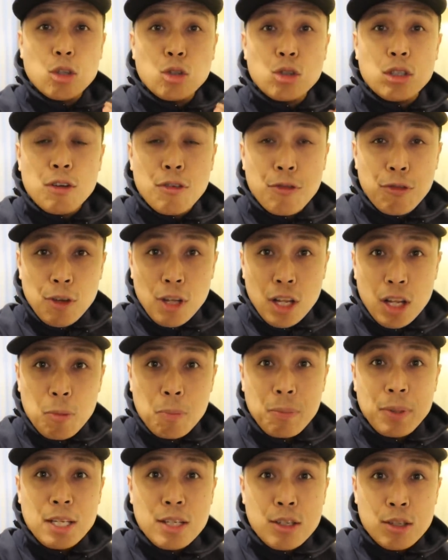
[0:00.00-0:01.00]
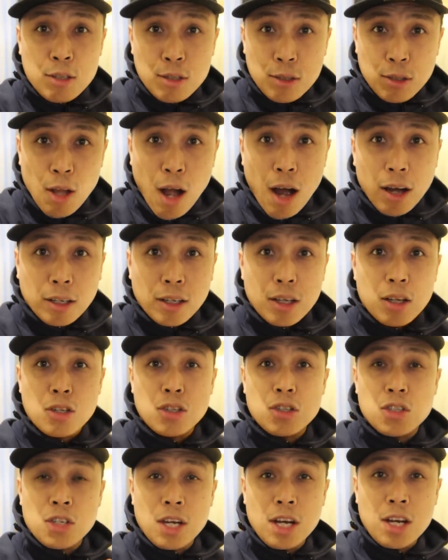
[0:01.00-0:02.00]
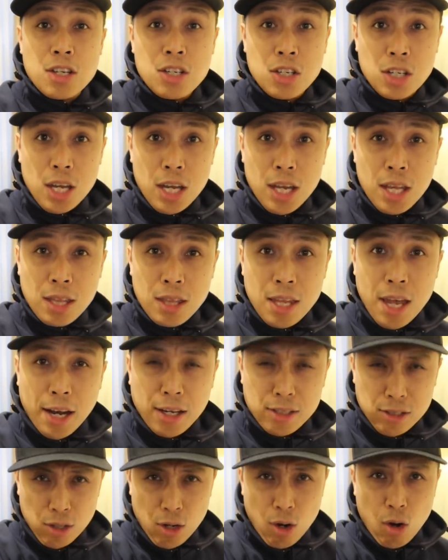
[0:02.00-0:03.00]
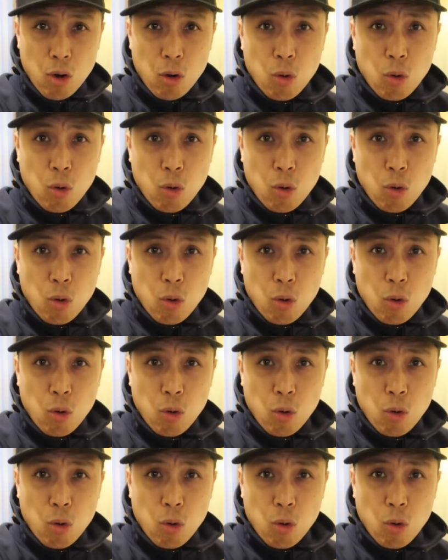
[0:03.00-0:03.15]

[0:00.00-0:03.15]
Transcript: to the Philippine Stock Exchange Index.